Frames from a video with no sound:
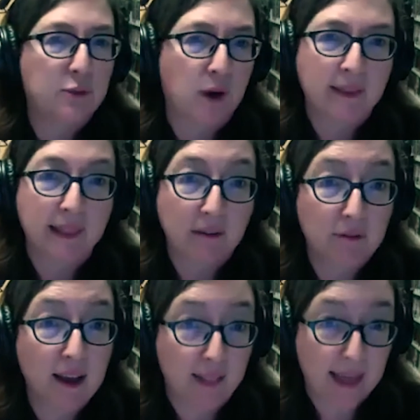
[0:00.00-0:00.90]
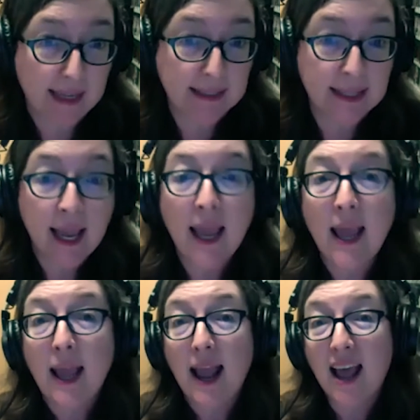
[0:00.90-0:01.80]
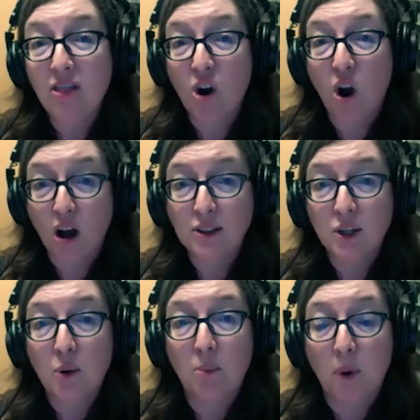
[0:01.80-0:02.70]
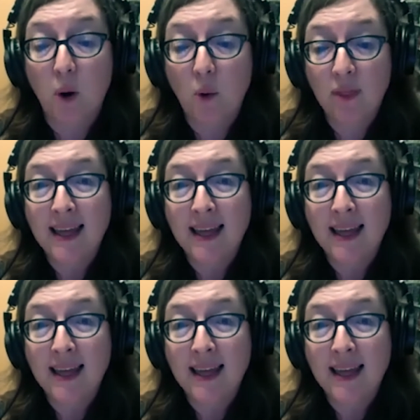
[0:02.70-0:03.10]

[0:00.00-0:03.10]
friendly feelings. And they're also both